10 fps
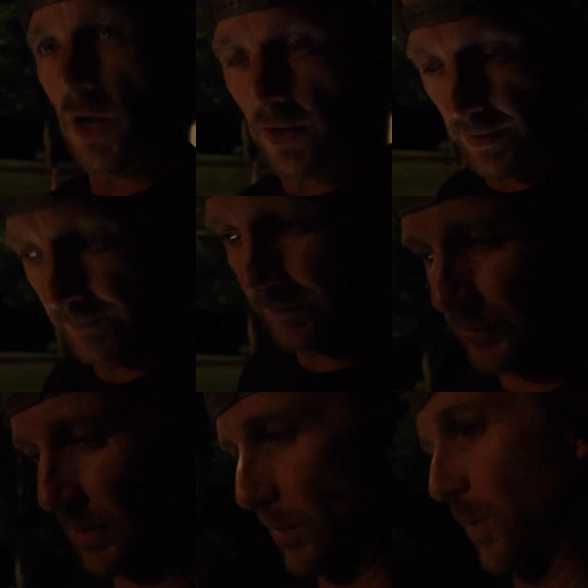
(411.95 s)
All right,
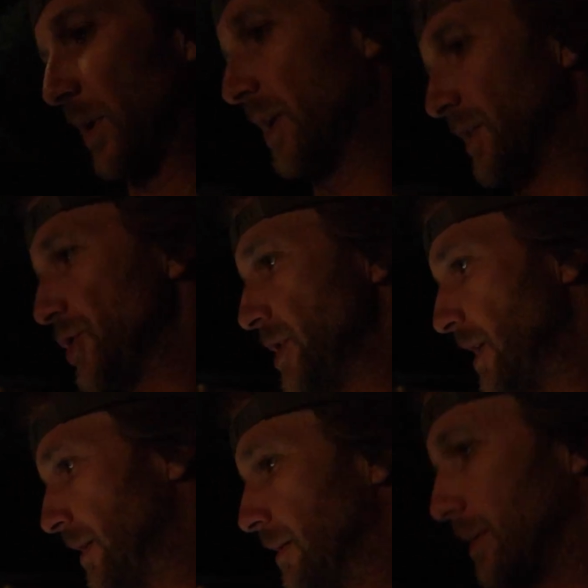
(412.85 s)
so I've been working in the
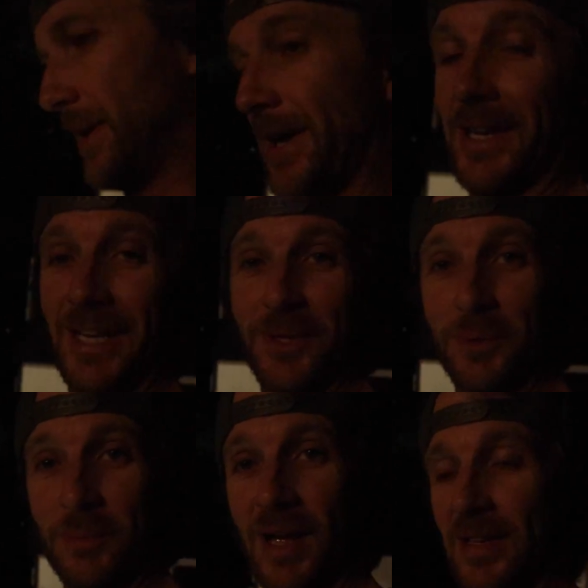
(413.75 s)
shed. Uh, now
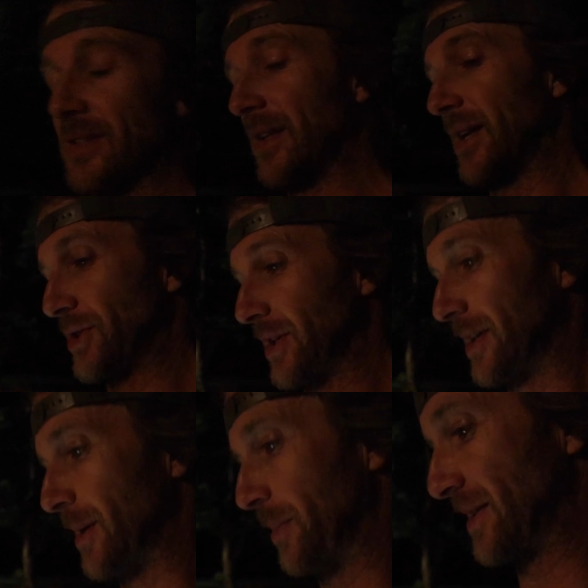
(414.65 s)
that we're past
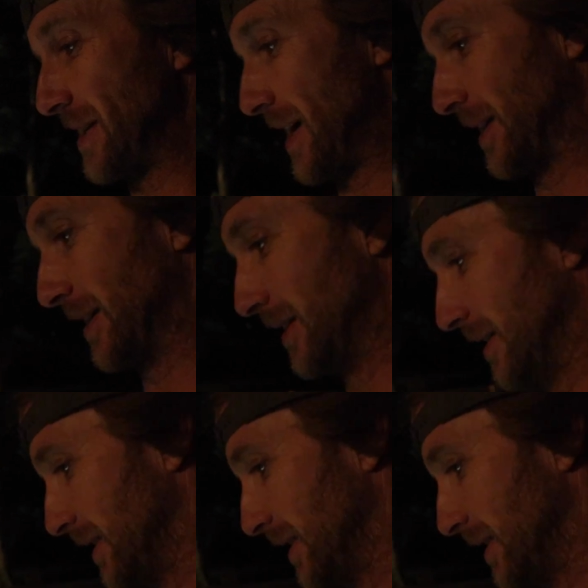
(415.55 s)
electric, I'm excited.